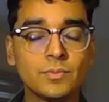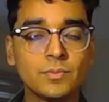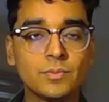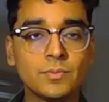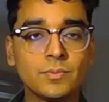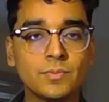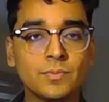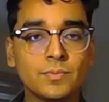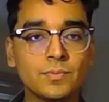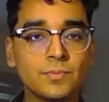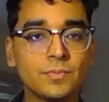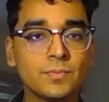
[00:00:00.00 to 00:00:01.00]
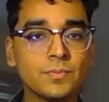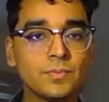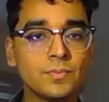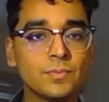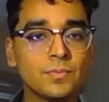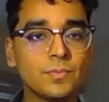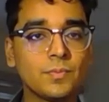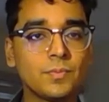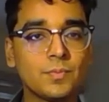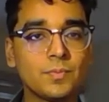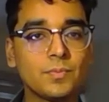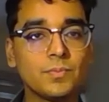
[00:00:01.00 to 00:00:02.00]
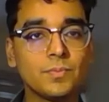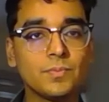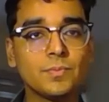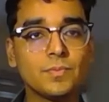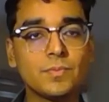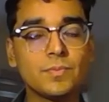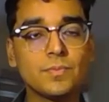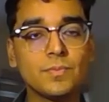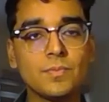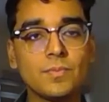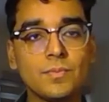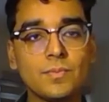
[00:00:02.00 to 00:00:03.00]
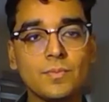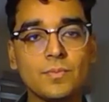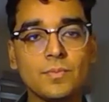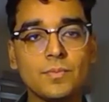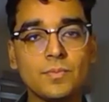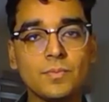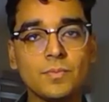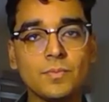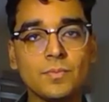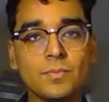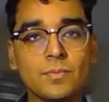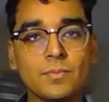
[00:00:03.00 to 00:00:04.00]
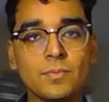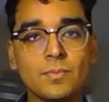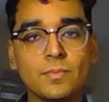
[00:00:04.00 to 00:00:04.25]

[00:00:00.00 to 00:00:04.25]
This person isn't speaking.